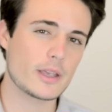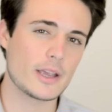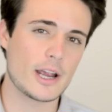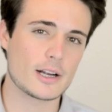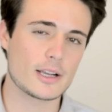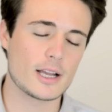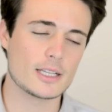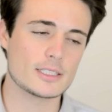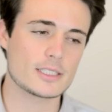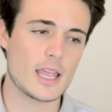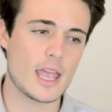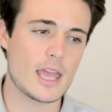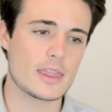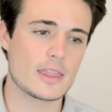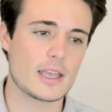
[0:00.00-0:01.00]
a haircut
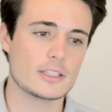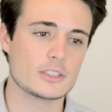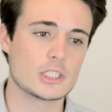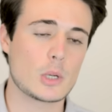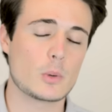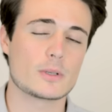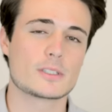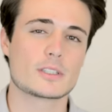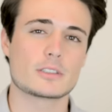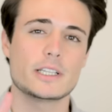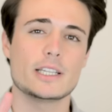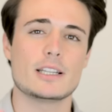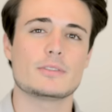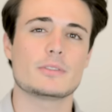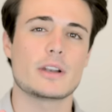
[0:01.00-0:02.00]
and then show us three
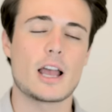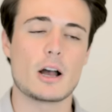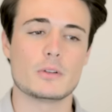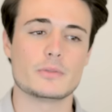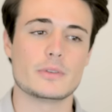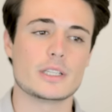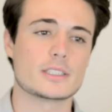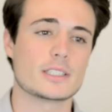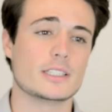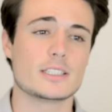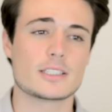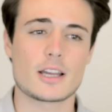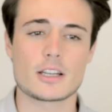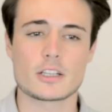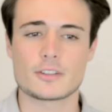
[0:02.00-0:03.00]
different outfits, and he's
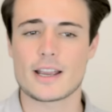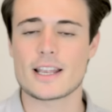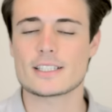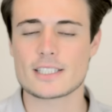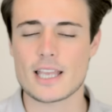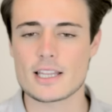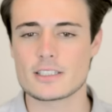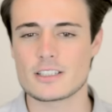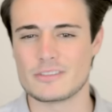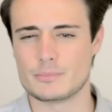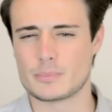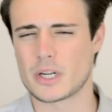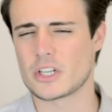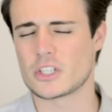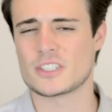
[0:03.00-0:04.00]
got a great sense of
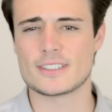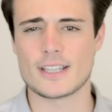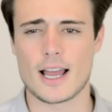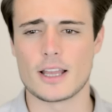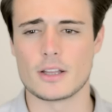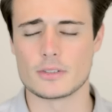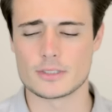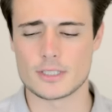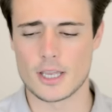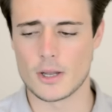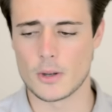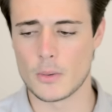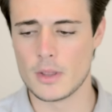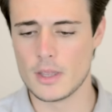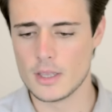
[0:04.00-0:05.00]
British style,
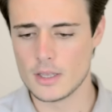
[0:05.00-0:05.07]
so